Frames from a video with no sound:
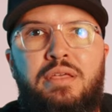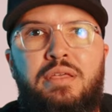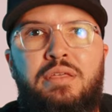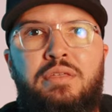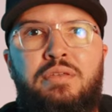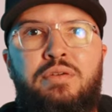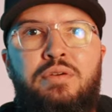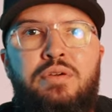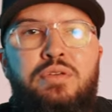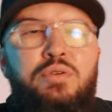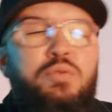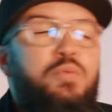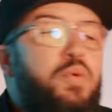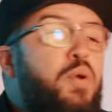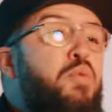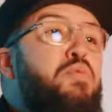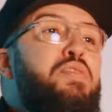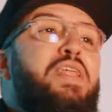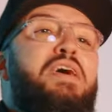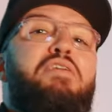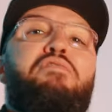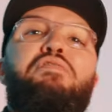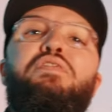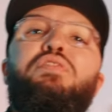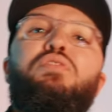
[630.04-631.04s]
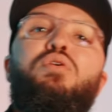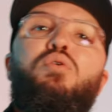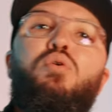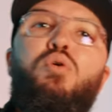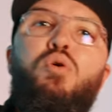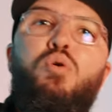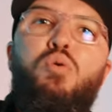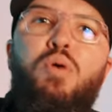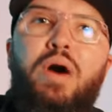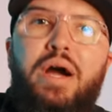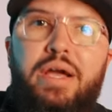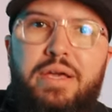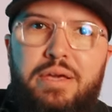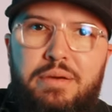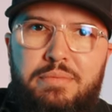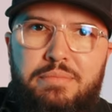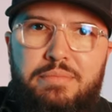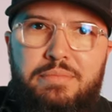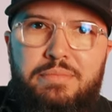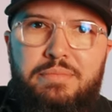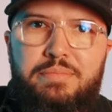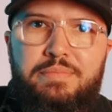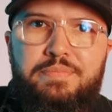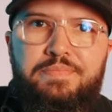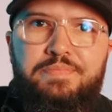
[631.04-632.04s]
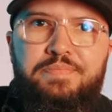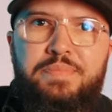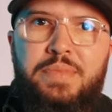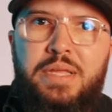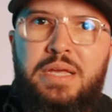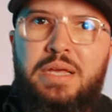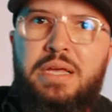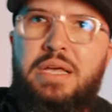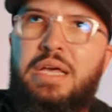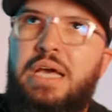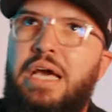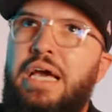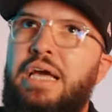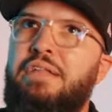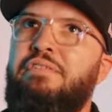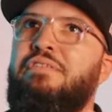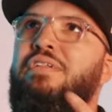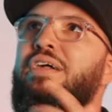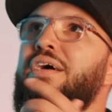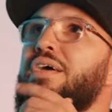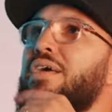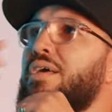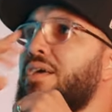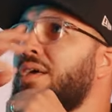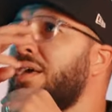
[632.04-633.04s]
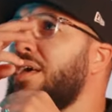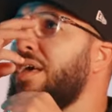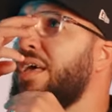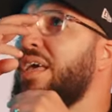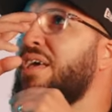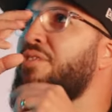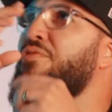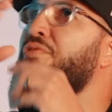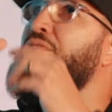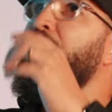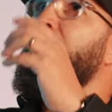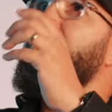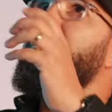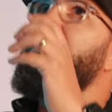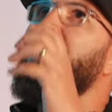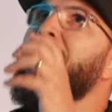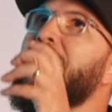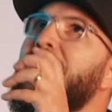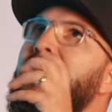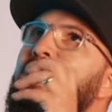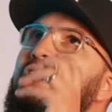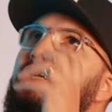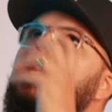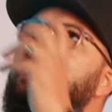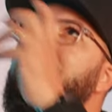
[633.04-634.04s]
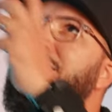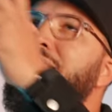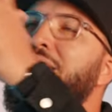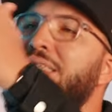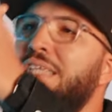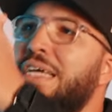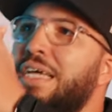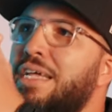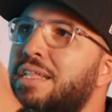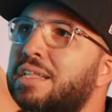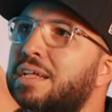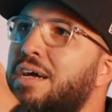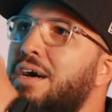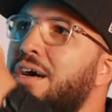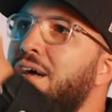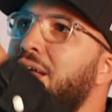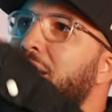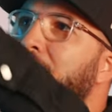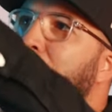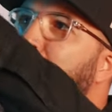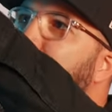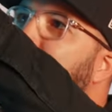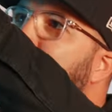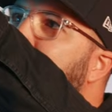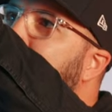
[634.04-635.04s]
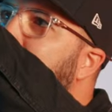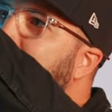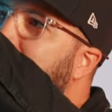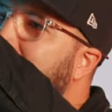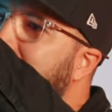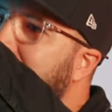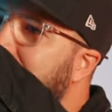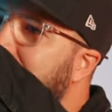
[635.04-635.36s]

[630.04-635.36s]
You, you will never know who I am. It's like if if I can understand God, I'll bring my